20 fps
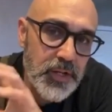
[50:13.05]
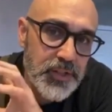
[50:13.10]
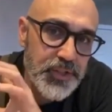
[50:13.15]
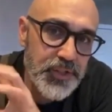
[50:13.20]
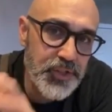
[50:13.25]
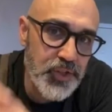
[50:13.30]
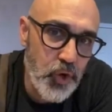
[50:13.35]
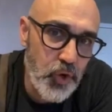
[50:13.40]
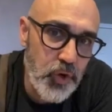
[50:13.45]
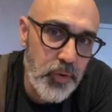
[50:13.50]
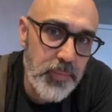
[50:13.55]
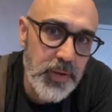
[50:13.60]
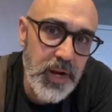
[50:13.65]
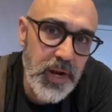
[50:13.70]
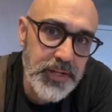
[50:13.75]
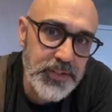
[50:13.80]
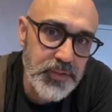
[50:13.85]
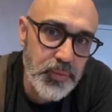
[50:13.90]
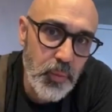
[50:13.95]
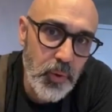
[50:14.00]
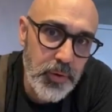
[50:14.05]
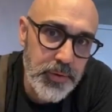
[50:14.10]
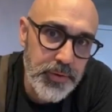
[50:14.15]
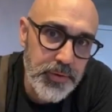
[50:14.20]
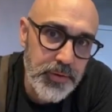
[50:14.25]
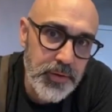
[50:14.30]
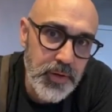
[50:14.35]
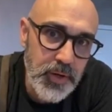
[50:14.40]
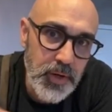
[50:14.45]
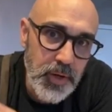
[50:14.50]
soak them in ice
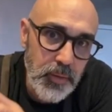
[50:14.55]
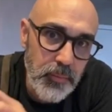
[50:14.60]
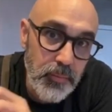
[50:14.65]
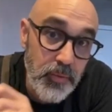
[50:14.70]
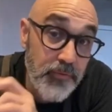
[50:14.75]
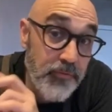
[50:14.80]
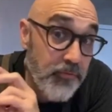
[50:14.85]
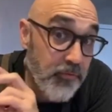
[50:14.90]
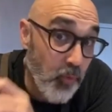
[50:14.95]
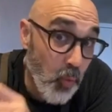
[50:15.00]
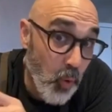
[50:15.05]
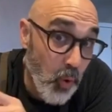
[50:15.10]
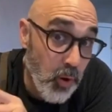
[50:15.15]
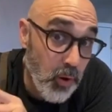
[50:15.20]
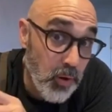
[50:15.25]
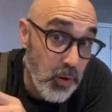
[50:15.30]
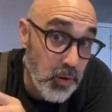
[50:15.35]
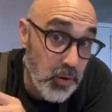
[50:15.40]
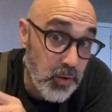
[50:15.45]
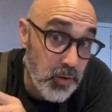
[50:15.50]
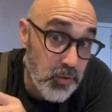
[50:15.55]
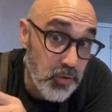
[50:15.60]
water before